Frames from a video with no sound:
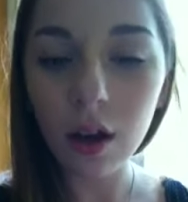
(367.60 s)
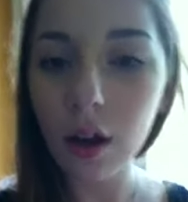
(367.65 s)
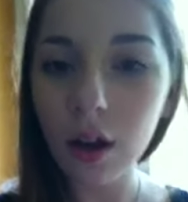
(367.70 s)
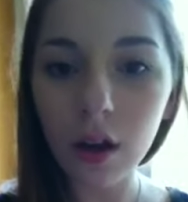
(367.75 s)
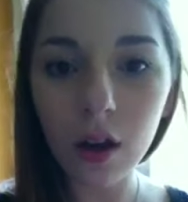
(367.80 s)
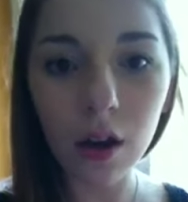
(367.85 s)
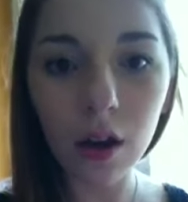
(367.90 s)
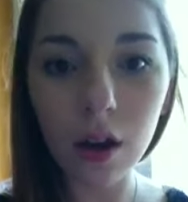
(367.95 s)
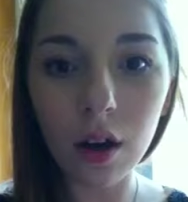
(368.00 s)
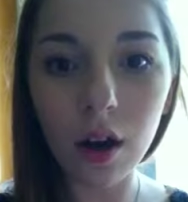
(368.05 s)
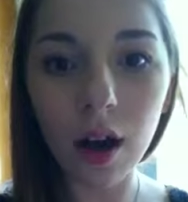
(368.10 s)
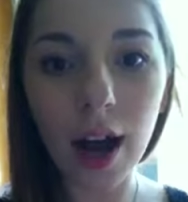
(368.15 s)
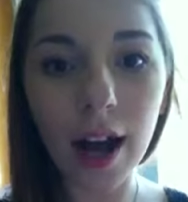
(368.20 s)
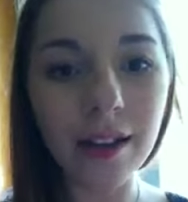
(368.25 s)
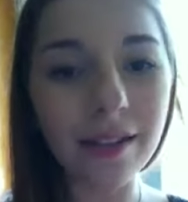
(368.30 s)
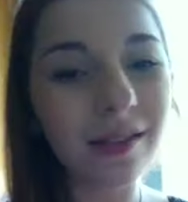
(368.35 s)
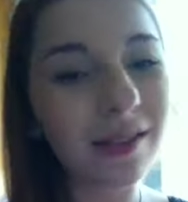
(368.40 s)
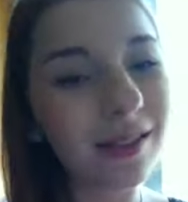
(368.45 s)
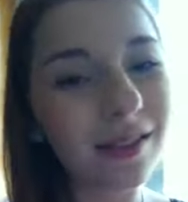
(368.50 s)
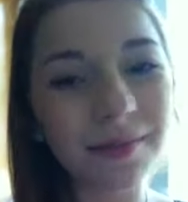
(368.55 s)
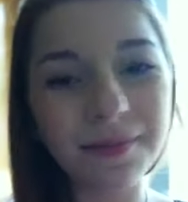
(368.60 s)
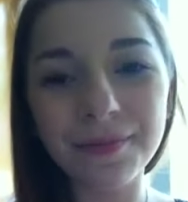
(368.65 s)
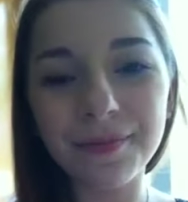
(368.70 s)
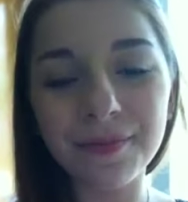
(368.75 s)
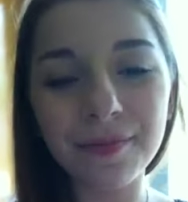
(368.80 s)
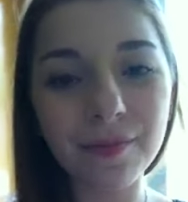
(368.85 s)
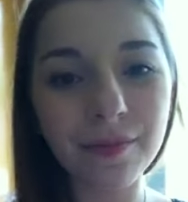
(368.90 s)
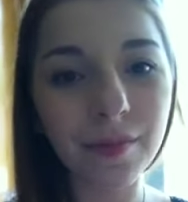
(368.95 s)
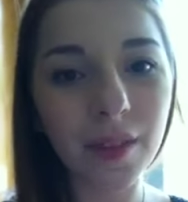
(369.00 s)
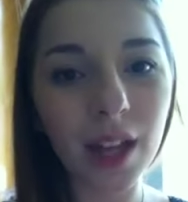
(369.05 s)
Oh, I...
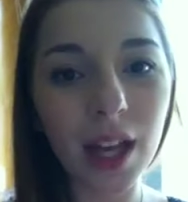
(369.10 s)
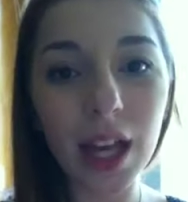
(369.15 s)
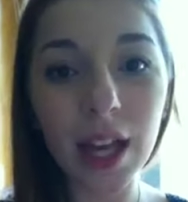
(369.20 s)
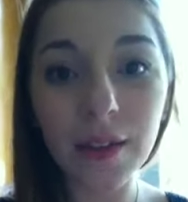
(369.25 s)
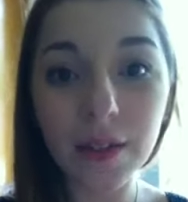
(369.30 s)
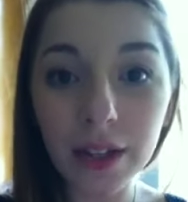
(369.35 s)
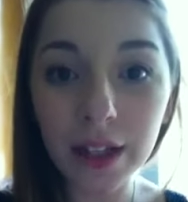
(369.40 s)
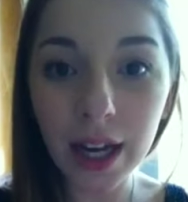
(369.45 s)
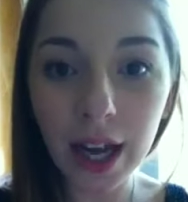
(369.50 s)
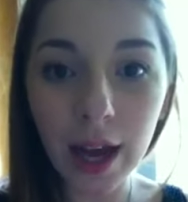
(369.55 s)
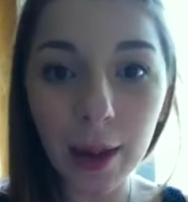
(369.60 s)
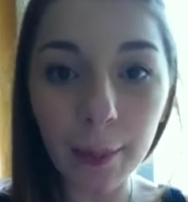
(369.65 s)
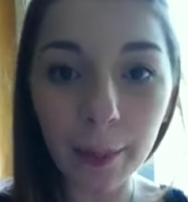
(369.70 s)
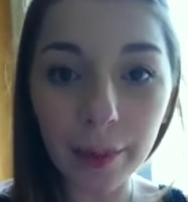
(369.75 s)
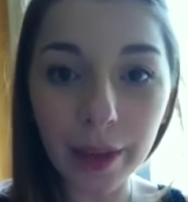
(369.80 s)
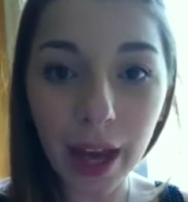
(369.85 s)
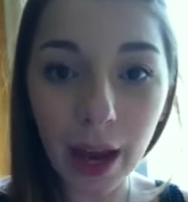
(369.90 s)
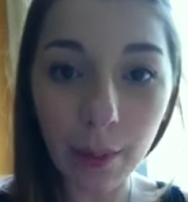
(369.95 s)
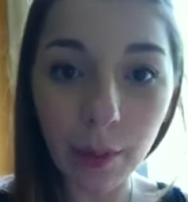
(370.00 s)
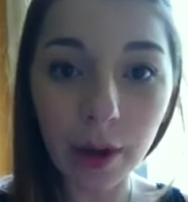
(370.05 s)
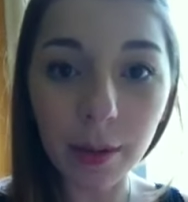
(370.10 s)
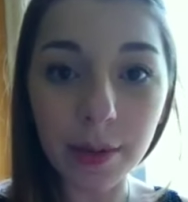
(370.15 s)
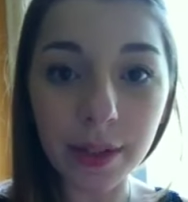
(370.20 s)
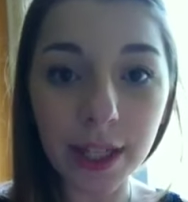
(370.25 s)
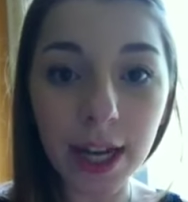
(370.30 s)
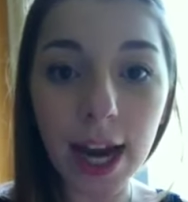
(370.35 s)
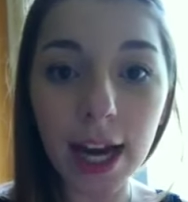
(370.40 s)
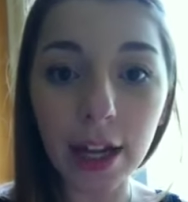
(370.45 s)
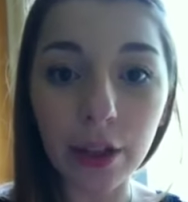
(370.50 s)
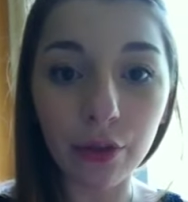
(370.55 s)
Even um, Gamer
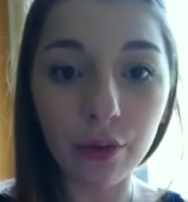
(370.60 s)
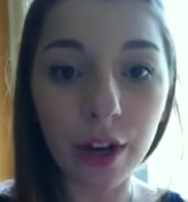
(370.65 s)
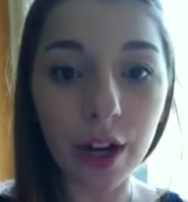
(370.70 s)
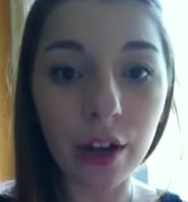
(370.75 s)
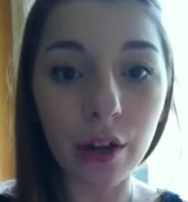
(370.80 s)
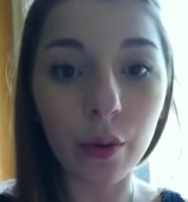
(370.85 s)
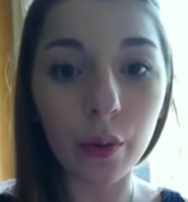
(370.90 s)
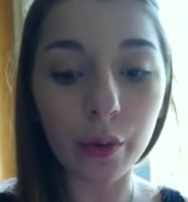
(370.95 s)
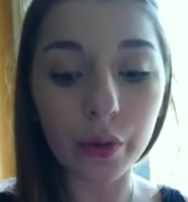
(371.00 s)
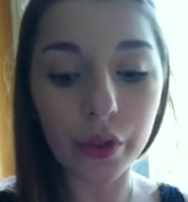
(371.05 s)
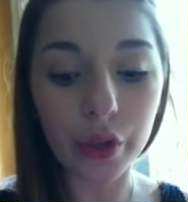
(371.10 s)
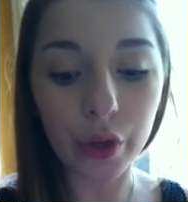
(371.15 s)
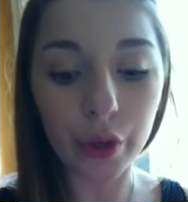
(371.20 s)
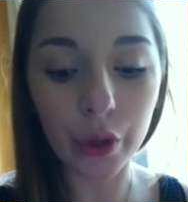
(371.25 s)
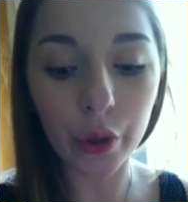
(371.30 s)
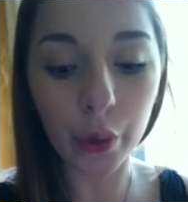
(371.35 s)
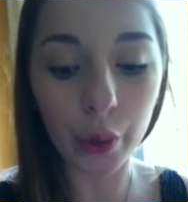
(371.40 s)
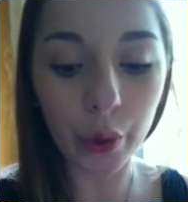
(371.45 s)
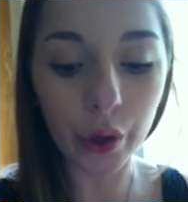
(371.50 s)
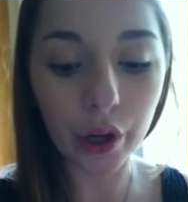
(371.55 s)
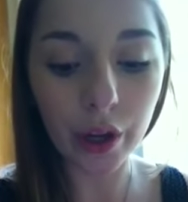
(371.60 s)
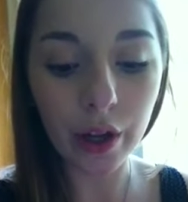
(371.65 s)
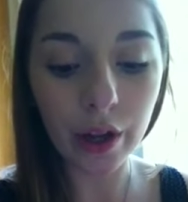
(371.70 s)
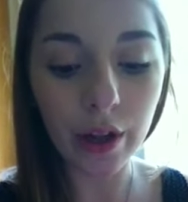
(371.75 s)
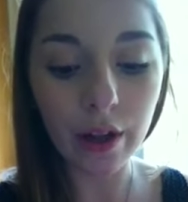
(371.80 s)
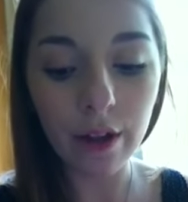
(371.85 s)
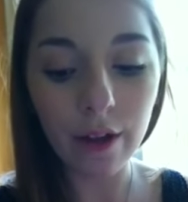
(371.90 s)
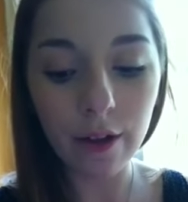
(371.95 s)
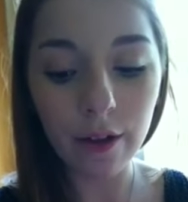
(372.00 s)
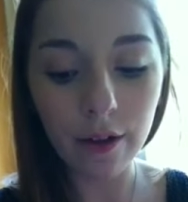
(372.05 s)
MD83 also thought
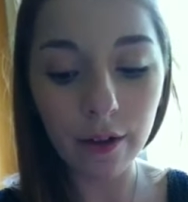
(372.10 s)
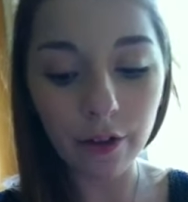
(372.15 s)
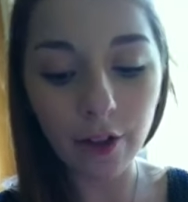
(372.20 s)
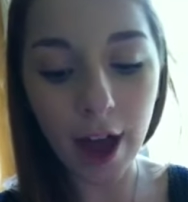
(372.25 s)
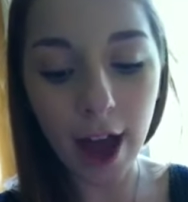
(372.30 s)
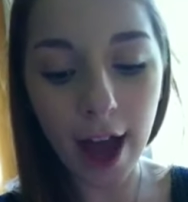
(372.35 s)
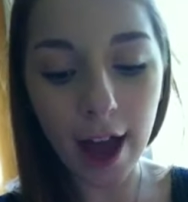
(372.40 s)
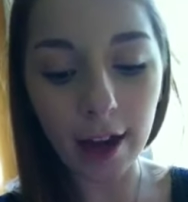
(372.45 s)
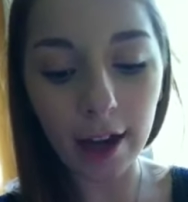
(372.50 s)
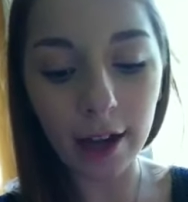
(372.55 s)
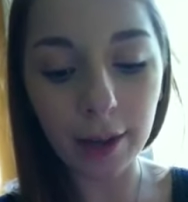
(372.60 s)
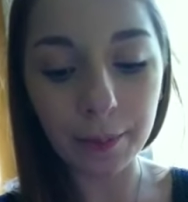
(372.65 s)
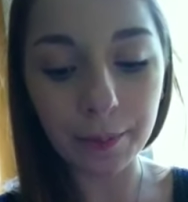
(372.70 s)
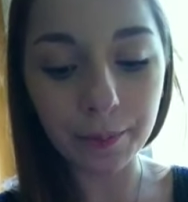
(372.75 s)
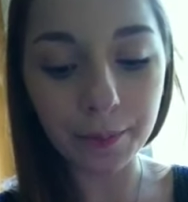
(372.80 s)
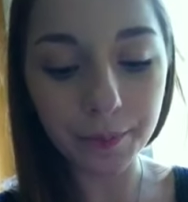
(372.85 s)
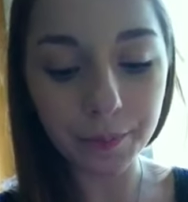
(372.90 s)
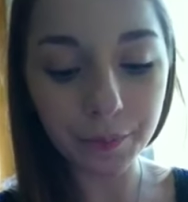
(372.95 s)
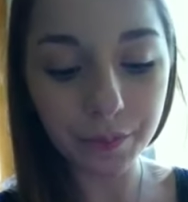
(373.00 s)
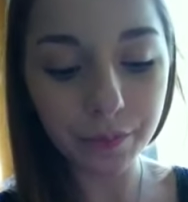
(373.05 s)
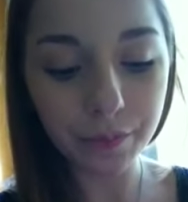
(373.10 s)
that um,